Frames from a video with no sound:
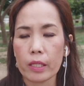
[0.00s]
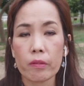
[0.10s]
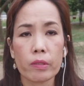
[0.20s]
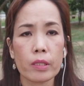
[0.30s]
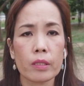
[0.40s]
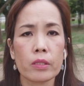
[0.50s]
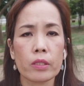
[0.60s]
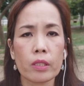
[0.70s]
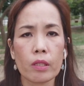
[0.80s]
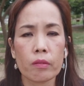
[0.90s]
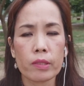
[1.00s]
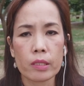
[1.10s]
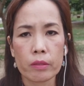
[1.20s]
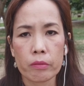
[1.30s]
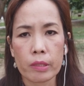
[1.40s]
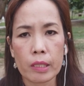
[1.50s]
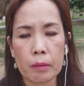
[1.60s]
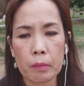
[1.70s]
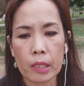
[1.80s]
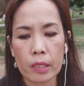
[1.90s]
Even the circuit overseer
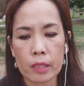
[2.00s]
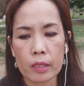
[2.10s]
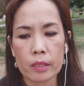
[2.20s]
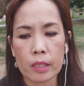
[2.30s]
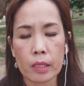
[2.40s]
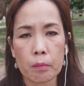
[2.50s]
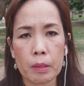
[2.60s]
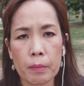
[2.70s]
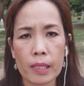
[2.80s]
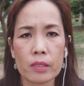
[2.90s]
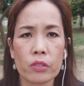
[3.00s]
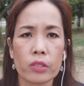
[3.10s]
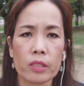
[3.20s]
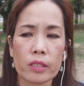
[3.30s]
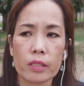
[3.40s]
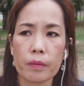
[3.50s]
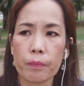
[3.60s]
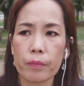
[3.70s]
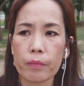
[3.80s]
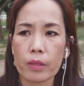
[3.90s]
ringing me and sending me messages,
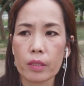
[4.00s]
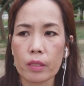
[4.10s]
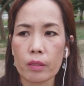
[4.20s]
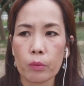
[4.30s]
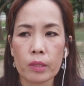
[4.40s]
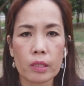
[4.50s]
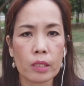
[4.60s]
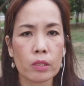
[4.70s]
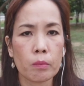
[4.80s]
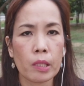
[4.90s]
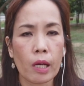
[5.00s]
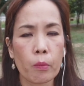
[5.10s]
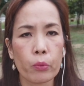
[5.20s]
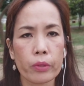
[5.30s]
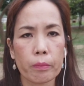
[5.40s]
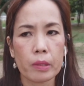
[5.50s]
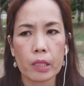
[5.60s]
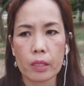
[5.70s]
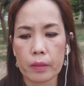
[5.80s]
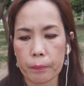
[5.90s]
wanting to meet up with
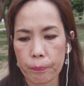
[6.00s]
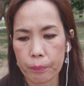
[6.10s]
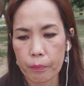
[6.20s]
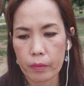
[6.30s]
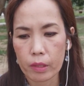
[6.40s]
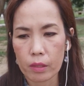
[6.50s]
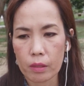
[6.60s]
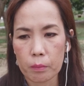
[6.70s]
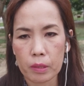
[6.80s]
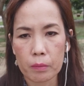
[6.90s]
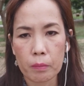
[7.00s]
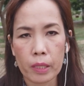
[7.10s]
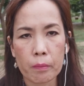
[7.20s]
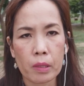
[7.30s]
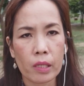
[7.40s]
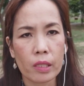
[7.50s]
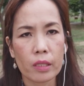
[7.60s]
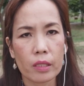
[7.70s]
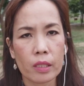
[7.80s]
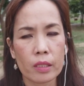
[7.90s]
me. But my
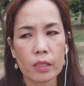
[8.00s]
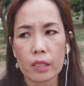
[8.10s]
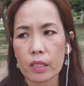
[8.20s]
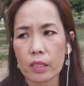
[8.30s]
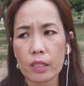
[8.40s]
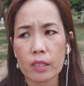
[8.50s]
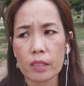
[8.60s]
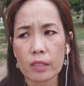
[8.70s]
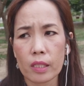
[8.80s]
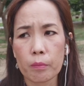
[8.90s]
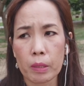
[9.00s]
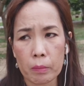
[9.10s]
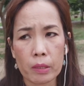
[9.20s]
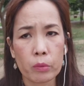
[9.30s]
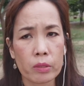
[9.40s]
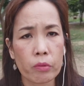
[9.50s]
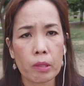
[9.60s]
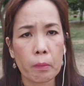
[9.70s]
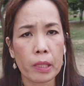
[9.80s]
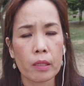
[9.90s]
mind, at, I think at that time, my mind was
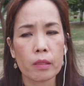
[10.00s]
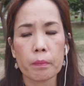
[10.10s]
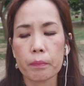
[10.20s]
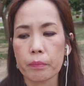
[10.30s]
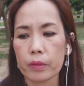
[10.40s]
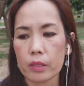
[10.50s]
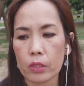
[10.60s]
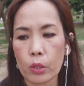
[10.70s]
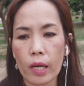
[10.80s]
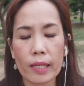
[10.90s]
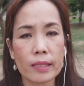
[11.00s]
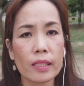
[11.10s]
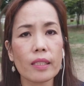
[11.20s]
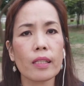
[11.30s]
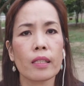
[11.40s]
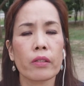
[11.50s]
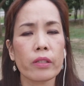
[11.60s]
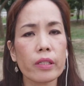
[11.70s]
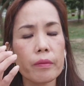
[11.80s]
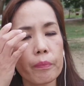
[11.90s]
really made up. So I sent a letter